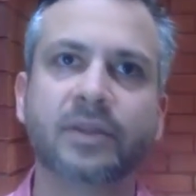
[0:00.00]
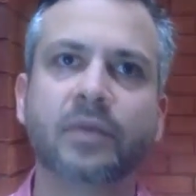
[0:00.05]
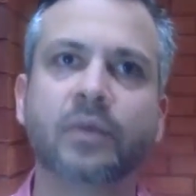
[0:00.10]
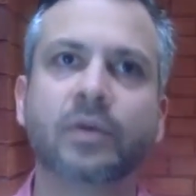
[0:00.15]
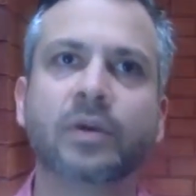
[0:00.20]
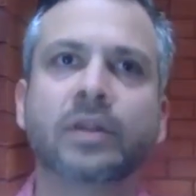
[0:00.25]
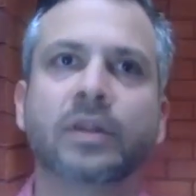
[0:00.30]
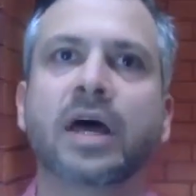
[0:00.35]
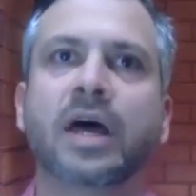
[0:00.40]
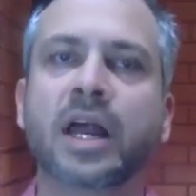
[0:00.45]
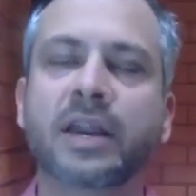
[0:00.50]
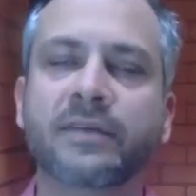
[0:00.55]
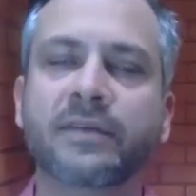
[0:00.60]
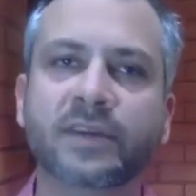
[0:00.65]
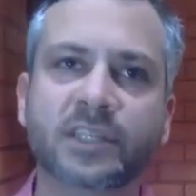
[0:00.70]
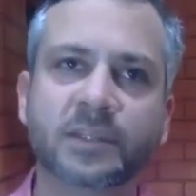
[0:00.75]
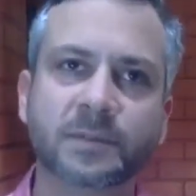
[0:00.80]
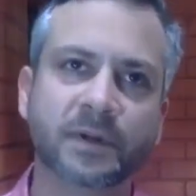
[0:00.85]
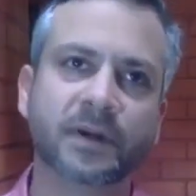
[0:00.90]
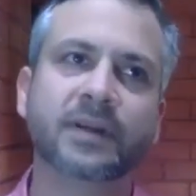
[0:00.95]
were a lot of
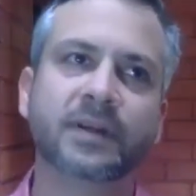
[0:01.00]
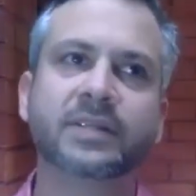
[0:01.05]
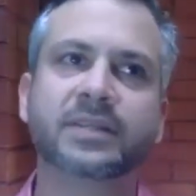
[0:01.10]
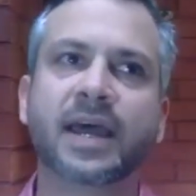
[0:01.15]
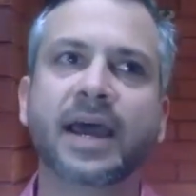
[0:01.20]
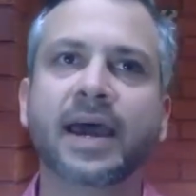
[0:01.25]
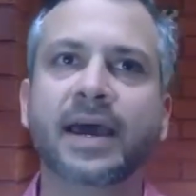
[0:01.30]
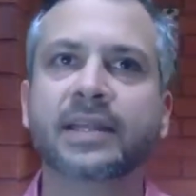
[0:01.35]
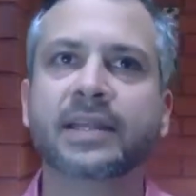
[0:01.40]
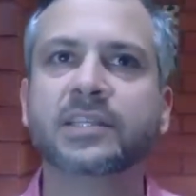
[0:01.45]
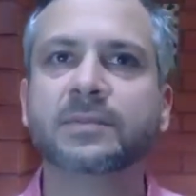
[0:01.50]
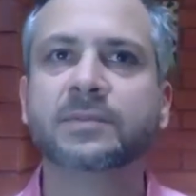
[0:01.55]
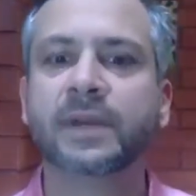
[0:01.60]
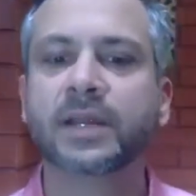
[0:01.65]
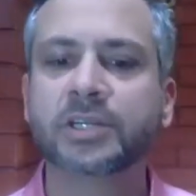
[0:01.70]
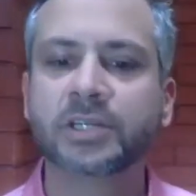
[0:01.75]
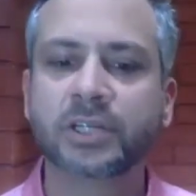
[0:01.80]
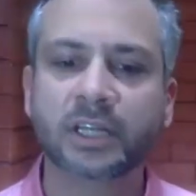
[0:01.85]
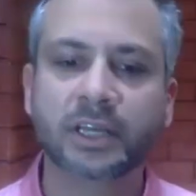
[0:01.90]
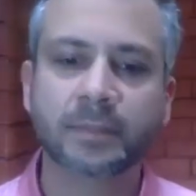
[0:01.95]
experience I had,
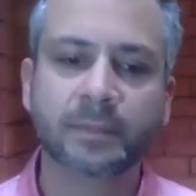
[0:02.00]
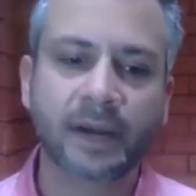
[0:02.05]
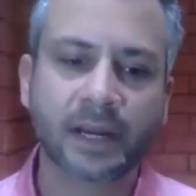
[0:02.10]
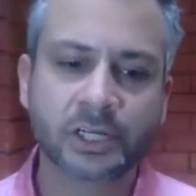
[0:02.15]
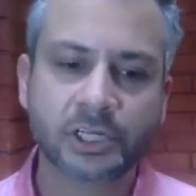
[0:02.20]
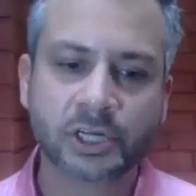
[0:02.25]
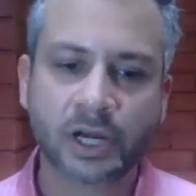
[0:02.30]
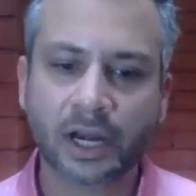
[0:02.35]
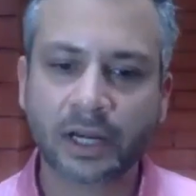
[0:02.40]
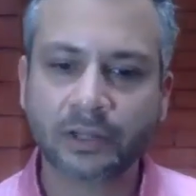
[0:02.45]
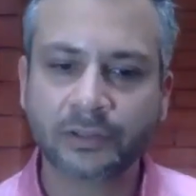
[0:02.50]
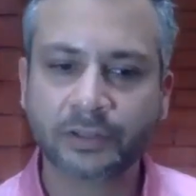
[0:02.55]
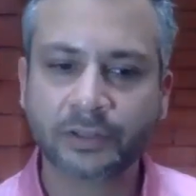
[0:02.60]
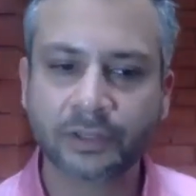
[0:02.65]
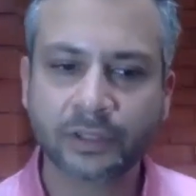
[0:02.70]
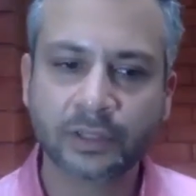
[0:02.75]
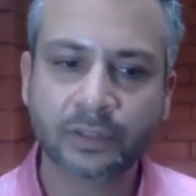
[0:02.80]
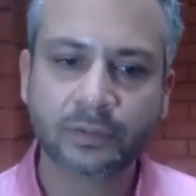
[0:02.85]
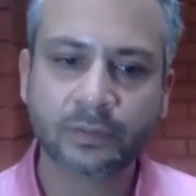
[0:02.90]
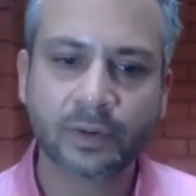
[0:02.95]
especially in my
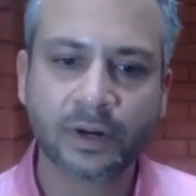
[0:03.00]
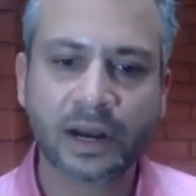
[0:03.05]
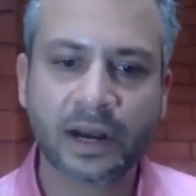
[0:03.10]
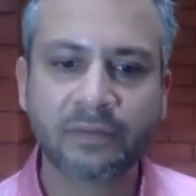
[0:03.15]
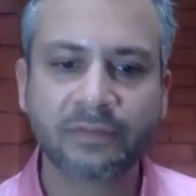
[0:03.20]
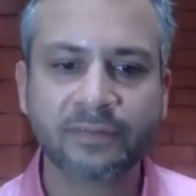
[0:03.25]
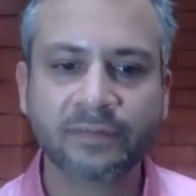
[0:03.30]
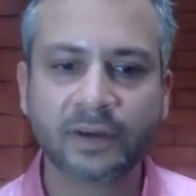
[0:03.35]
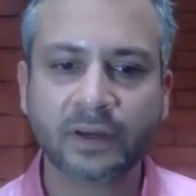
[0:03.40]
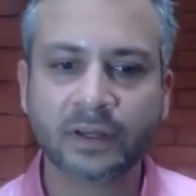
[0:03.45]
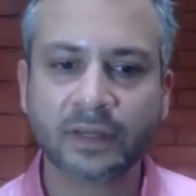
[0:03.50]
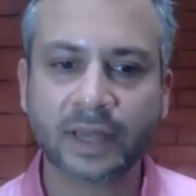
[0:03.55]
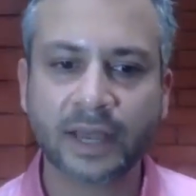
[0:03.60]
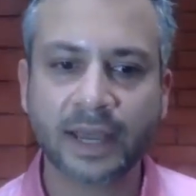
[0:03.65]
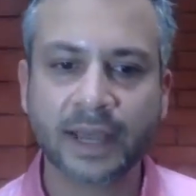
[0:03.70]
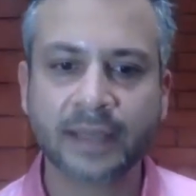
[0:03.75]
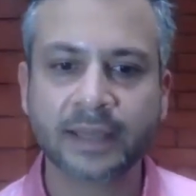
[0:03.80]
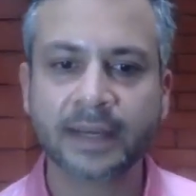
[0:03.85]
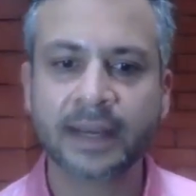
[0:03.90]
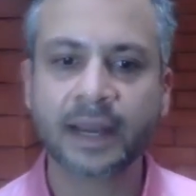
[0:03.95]
childhood, where I felt
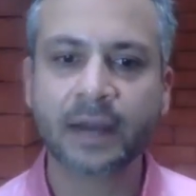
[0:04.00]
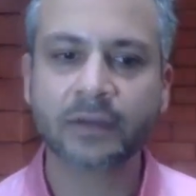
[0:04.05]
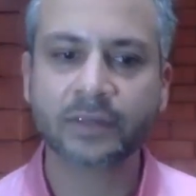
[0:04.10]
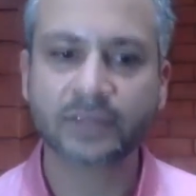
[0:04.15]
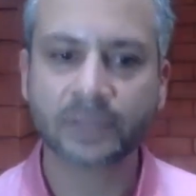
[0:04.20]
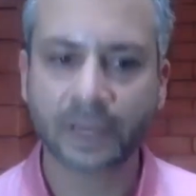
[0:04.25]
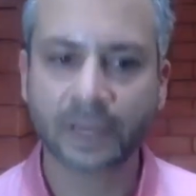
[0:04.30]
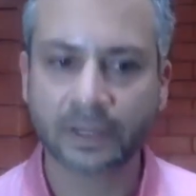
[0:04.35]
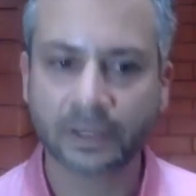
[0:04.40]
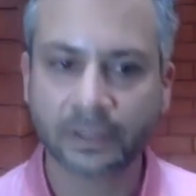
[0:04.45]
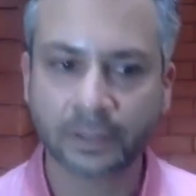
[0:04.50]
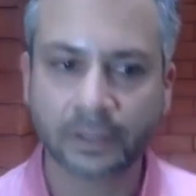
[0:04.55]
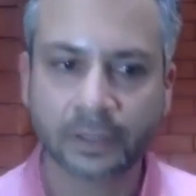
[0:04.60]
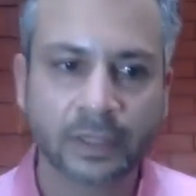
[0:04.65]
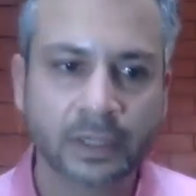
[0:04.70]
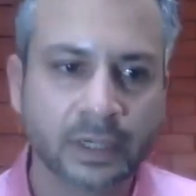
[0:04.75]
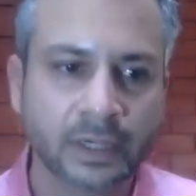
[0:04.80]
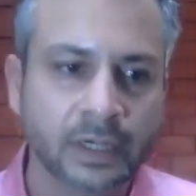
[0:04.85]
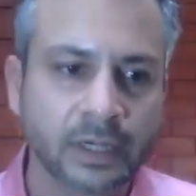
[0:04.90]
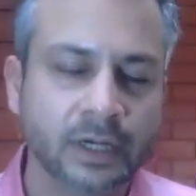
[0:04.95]
like an outsider,
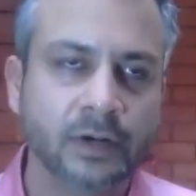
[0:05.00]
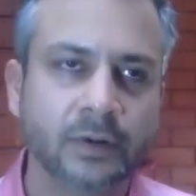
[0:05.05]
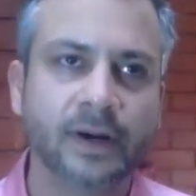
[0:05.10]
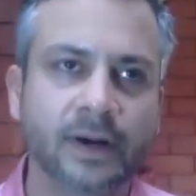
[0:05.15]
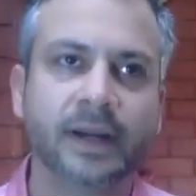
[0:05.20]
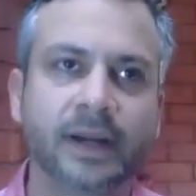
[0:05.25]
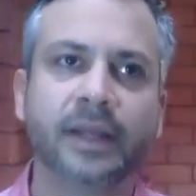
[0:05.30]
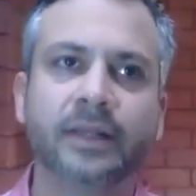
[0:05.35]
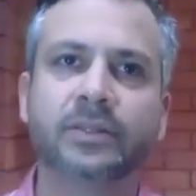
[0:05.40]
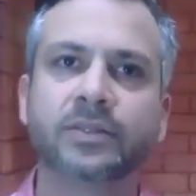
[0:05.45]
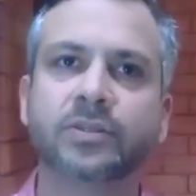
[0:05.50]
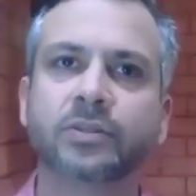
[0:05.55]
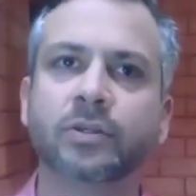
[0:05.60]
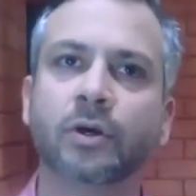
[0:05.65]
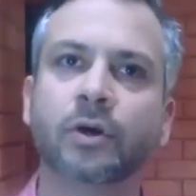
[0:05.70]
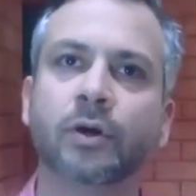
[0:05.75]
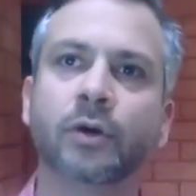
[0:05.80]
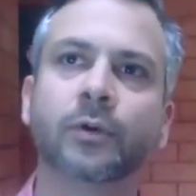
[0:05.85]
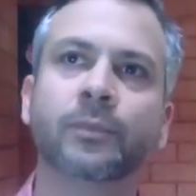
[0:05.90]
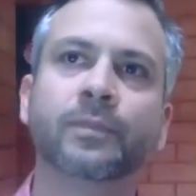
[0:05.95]
right?
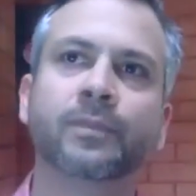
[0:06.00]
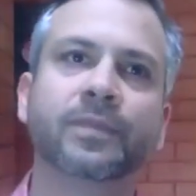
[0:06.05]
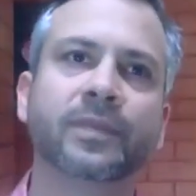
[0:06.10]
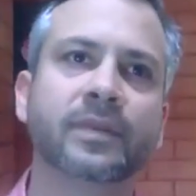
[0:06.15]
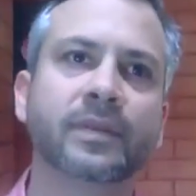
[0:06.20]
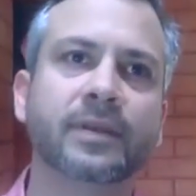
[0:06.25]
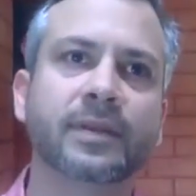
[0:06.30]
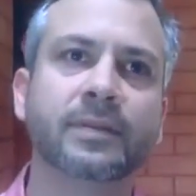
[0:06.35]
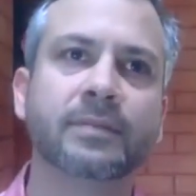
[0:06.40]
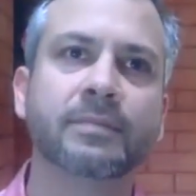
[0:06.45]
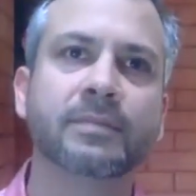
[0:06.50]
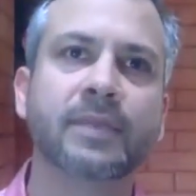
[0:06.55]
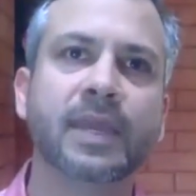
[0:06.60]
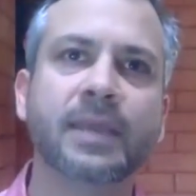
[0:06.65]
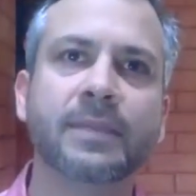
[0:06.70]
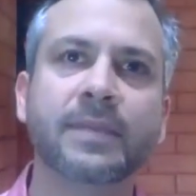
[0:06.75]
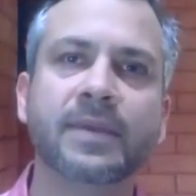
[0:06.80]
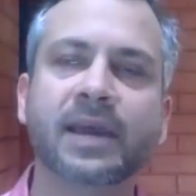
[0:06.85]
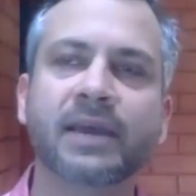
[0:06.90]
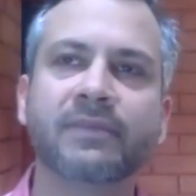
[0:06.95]
So
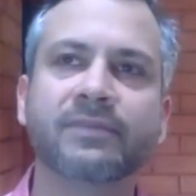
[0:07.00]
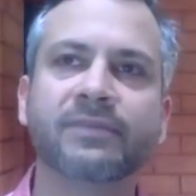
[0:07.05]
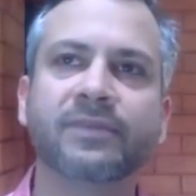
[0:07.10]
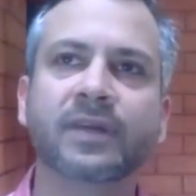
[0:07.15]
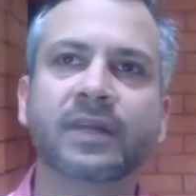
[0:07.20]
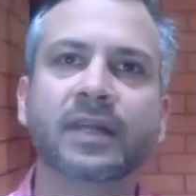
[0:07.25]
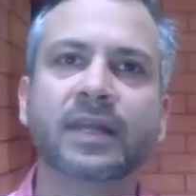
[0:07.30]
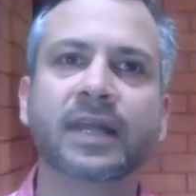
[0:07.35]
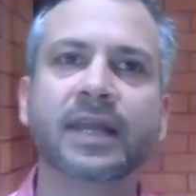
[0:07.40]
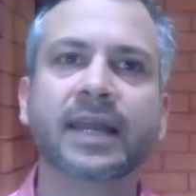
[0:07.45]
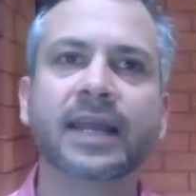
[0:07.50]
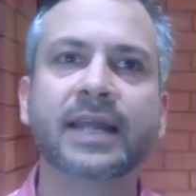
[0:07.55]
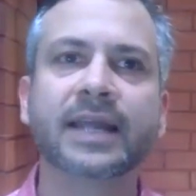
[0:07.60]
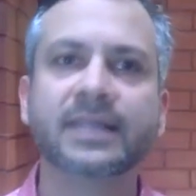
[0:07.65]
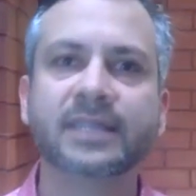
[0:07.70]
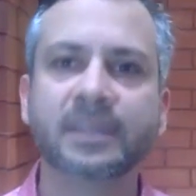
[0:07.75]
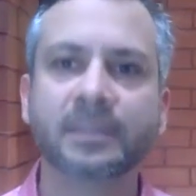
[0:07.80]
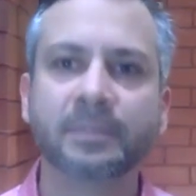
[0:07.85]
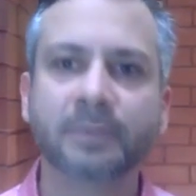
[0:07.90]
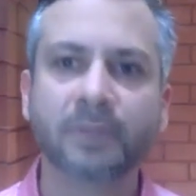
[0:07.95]
maybe I felt like I
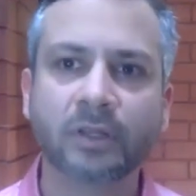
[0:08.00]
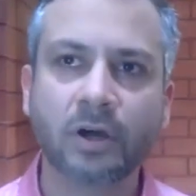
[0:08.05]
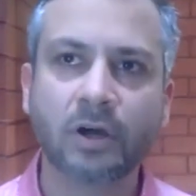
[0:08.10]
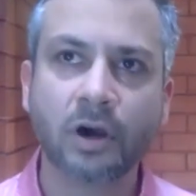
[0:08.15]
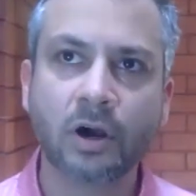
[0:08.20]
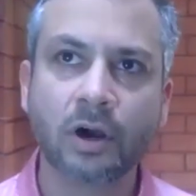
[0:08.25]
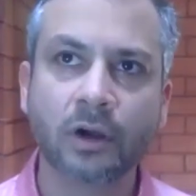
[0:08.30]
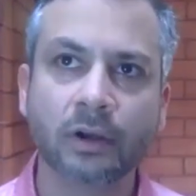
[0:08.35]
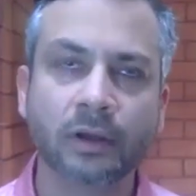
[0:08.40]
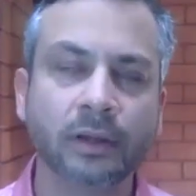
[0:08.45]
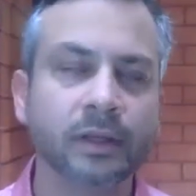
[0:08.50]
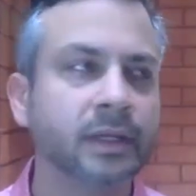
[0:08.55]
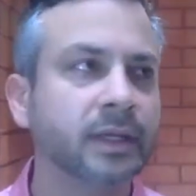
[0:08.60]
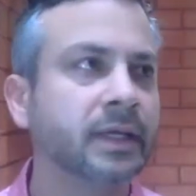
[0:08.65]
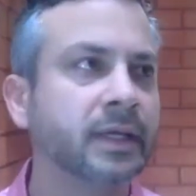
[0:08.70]
didn't belong.